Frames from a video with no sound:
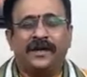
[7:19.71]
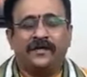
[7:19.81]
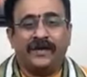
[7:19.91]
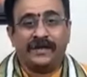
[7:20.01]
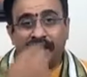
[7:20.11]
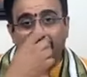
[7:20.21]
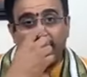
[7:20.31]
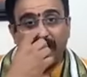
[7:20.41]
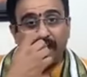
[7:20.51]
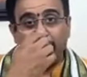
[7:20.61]
when
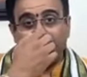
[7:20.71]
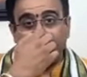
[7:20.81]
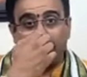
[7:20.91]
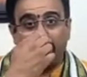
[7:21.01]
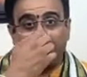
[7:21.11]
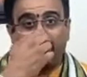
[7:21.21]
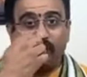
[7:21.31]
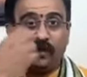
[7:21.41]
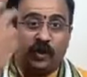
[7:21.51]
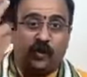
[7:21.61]
Germany became
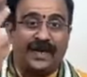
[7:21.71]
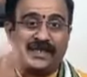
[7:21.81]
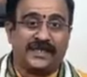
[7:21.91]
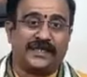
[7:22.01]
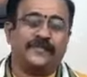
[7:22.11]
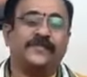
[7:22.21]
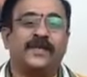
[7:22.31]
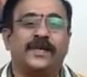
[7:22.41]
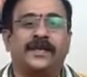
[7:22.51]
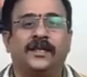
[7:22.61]
powerful twice
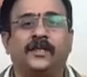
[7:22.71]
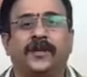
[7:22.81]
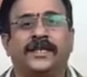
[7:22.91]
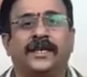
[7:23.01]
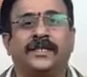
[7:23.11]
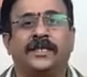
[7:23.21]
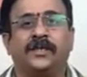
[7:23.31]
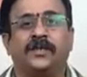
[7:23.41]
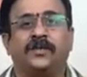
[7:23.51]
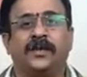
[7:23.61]
in the 20th
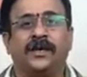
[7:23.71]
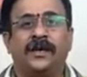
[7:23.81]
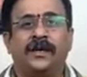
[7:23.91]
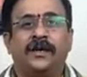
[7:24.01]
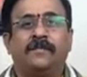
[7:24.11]
century,